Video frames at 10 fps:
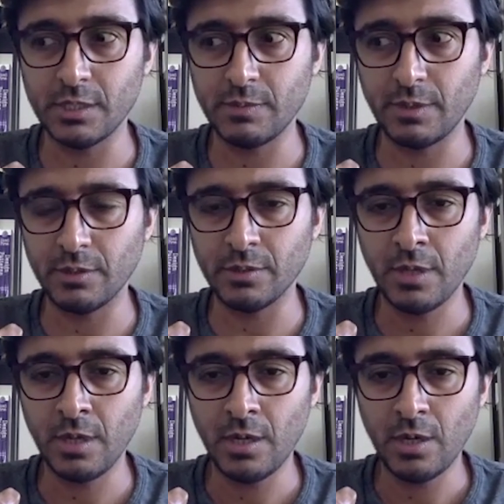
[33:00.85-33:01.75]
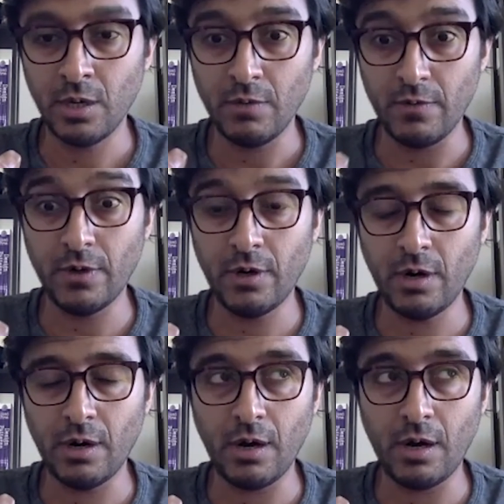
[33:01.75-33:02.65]
because there are,
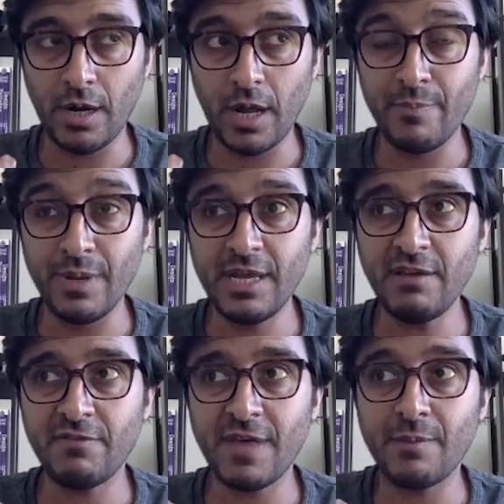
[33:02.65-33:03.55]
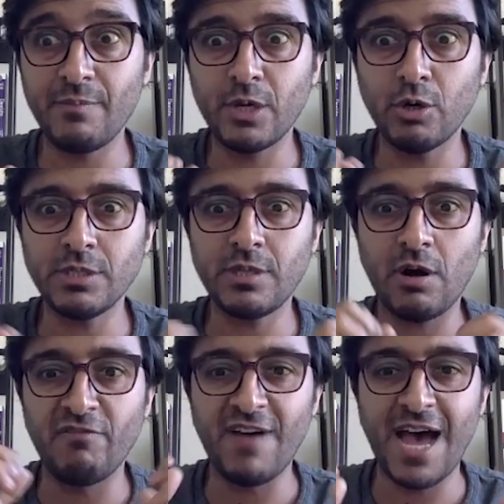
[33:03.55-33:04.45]
and I believe that because there are
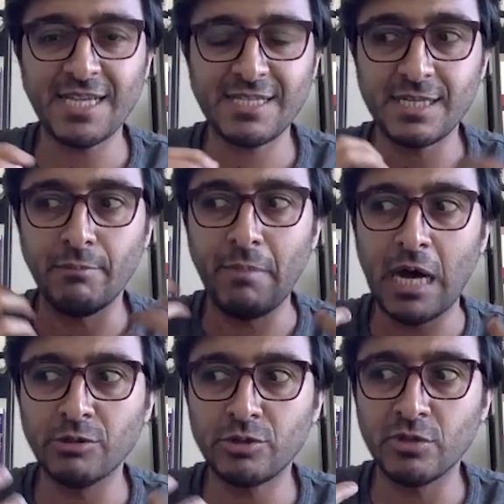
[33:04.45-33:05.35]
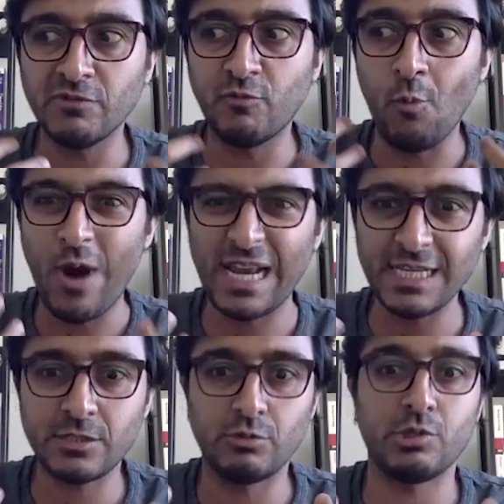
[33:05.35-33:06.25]
a vast amount of
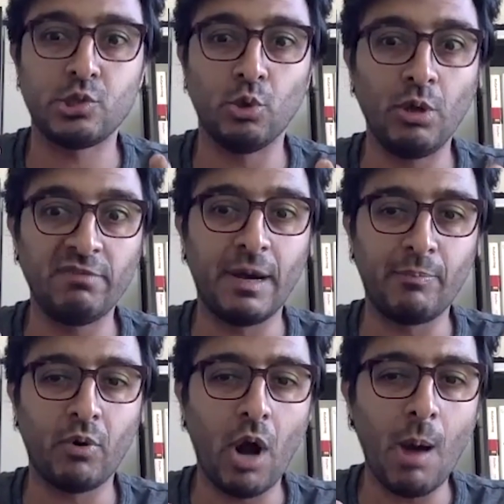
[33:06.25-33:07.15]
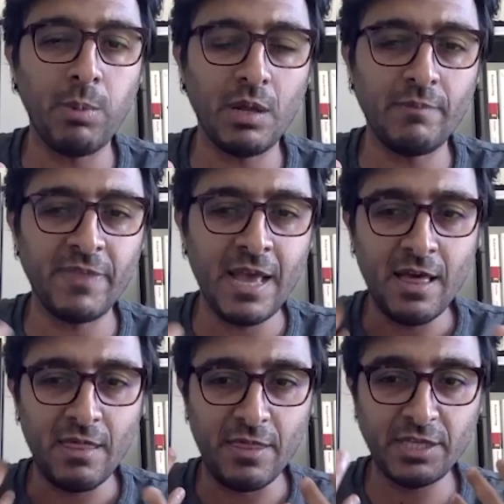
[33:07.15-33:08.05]
ways to solve a problem,
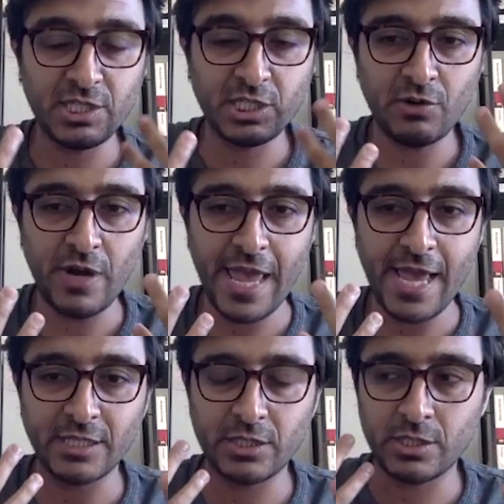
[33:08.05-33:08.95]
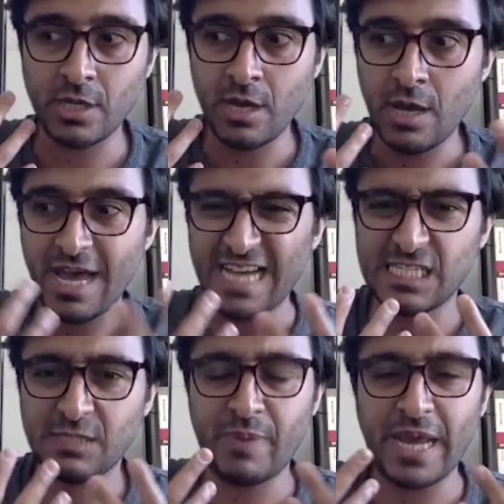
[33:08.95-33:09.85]
this creates a
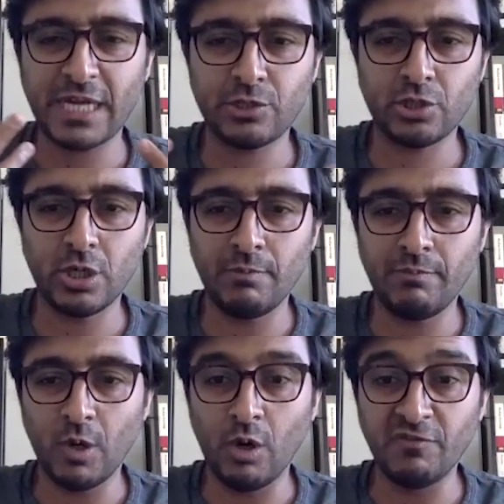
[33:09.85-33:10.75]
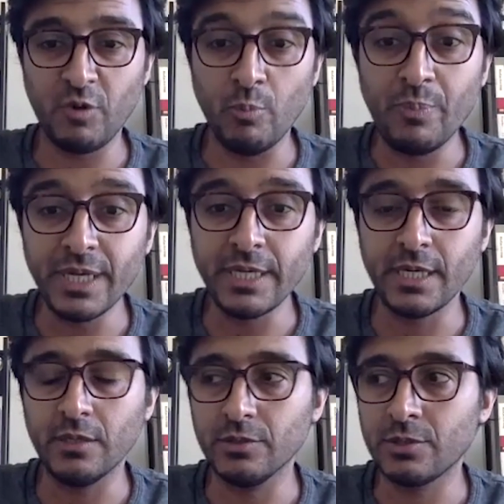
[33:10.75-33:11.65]
spectrum of
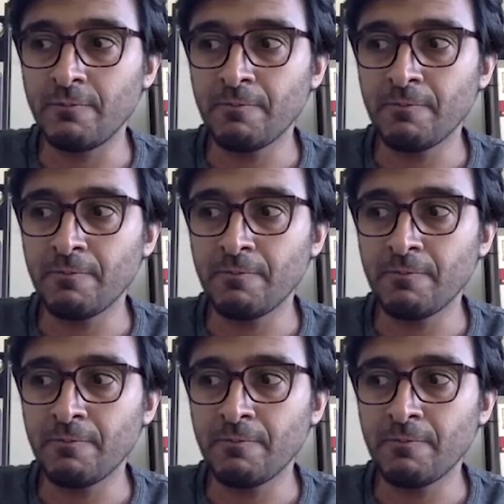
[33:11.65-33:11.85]
opinions.